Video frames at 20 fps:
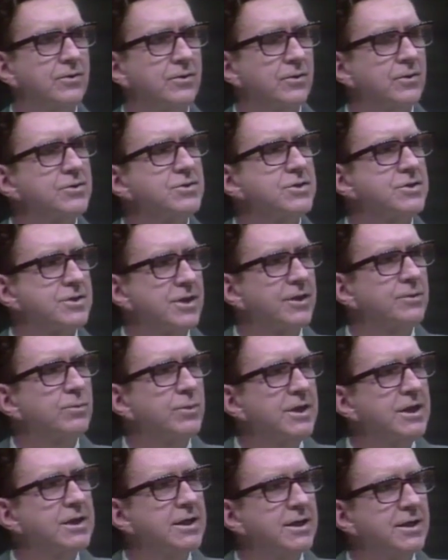Oh, she said,
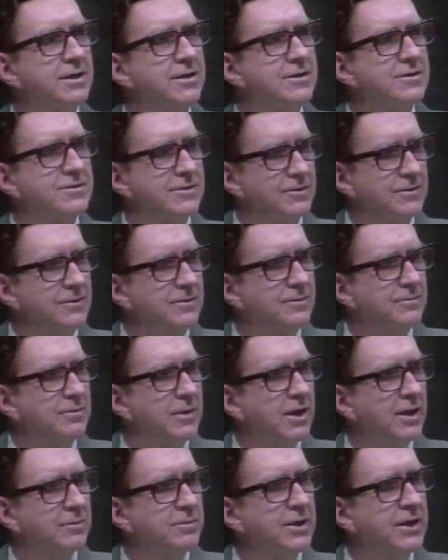We did too.
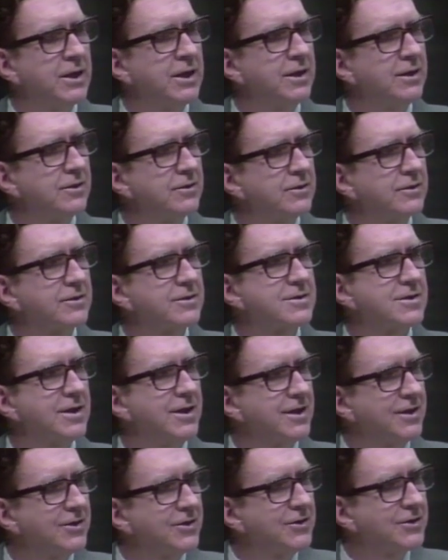Bob and I looked
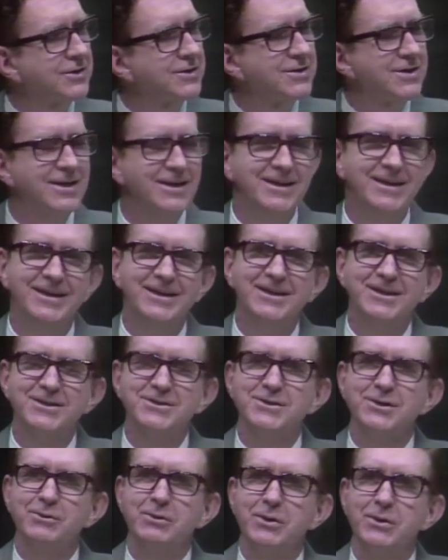and looked
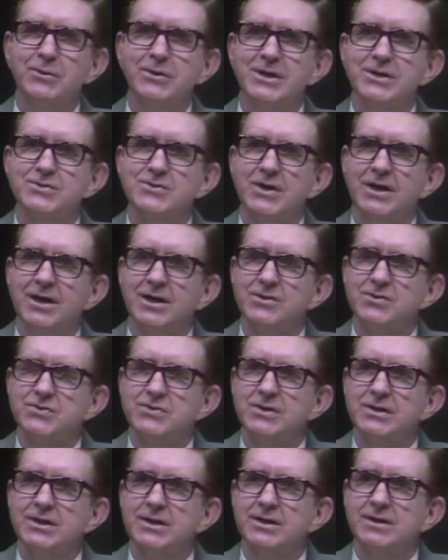till we were
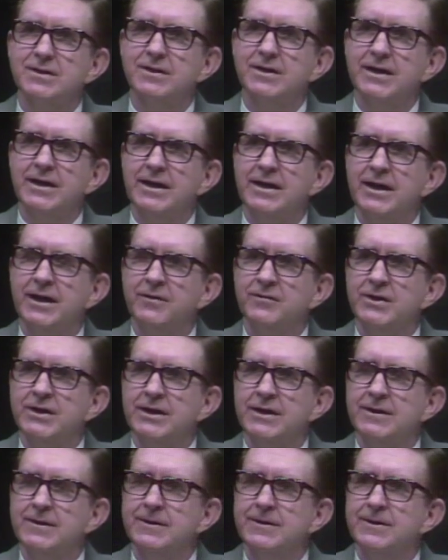exhausted, and then,
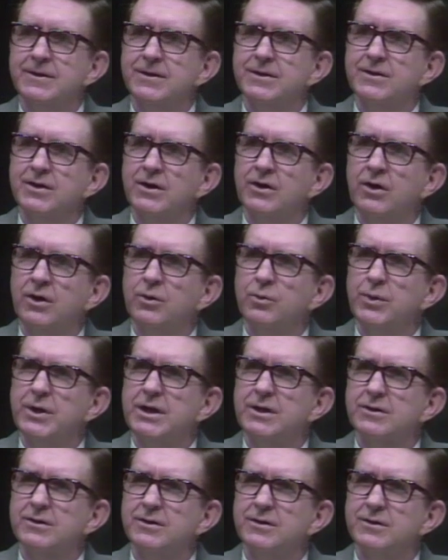having done all we
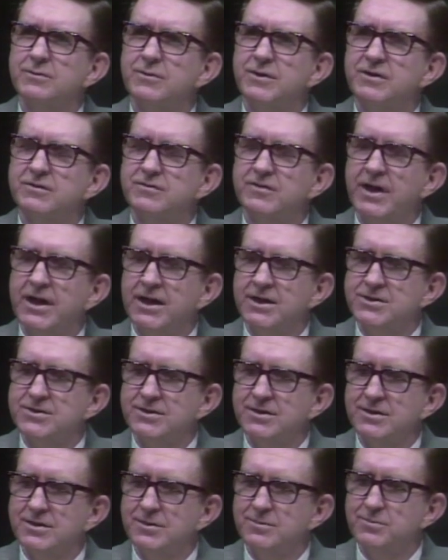could, we
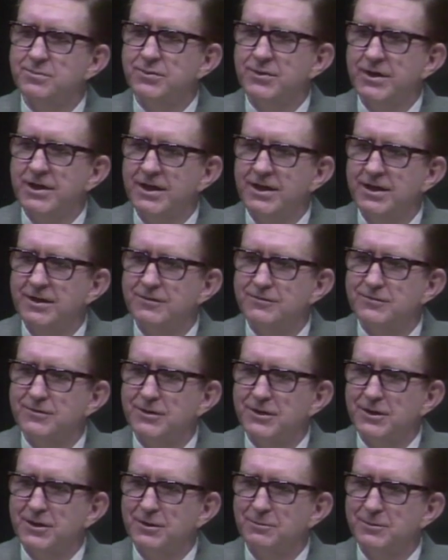fasted and prayed
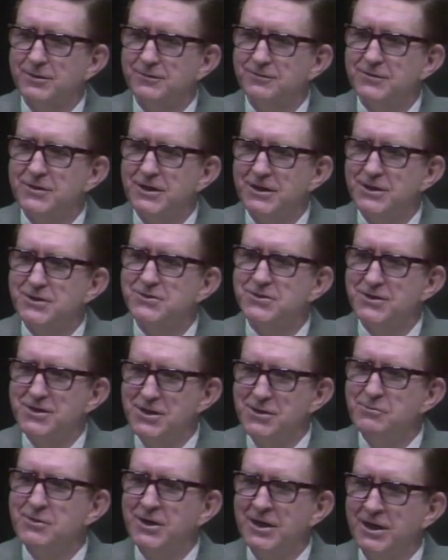for a couple of days, and
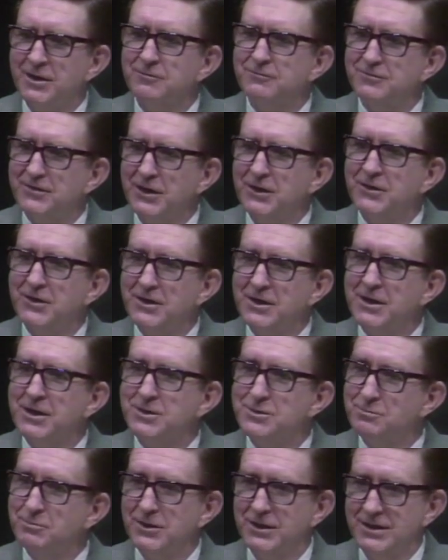he went out and found a
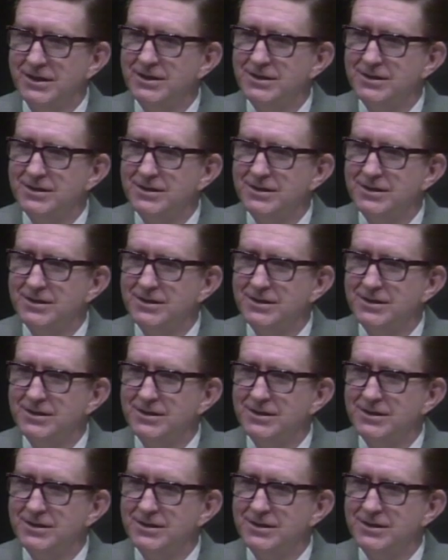nice place.